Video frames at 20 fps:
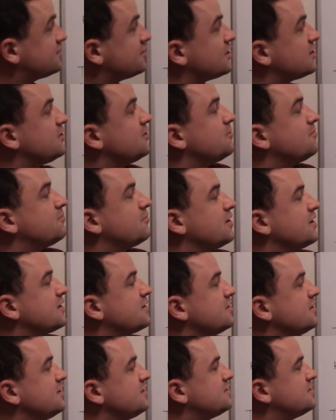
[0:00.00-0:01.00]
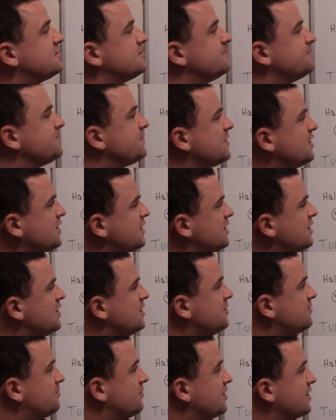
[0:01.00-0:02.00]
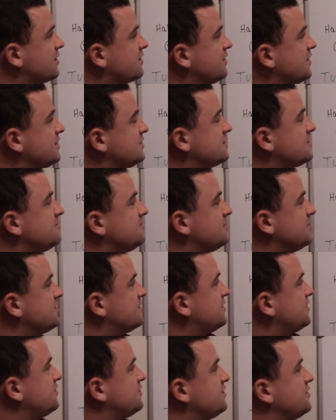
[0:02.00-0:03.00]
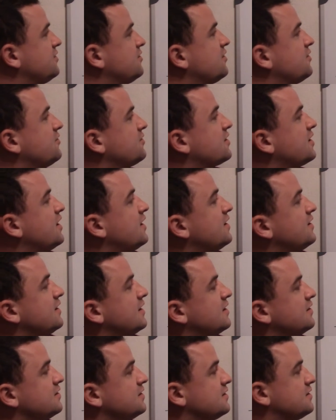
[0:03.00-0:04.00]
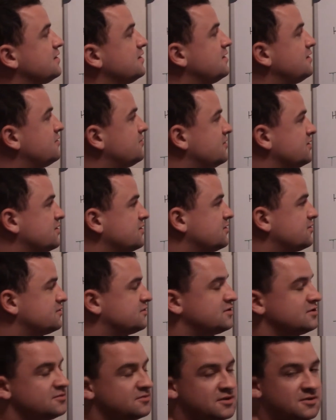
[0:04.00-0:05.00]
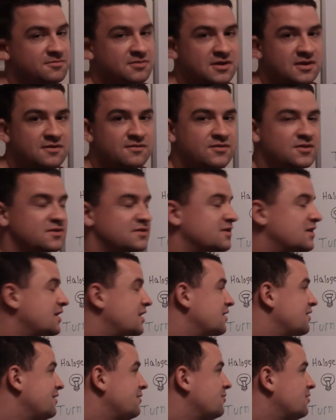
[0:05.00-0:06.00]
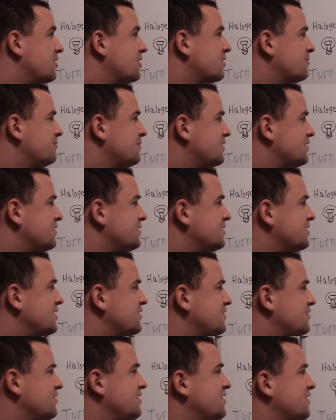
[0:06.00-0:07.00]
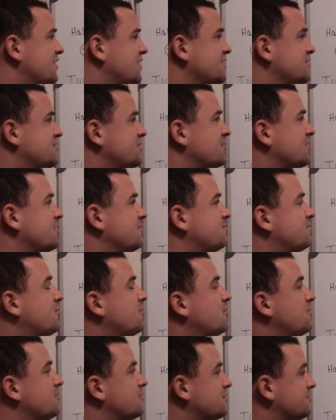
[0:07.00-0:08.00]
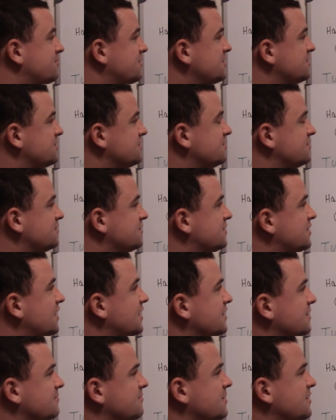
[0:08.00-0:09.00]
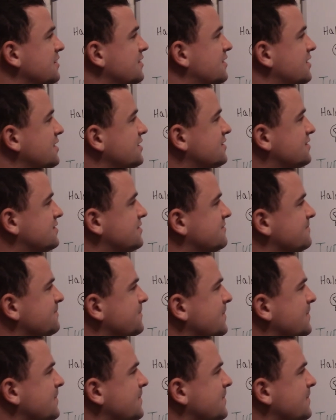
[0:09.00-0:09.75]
like your brake lights. Brake lights can be essentially your other kind, LED, which those two can be confusing on how they work, but it's essentially a circuit board with a bunch of little tiny mini lights.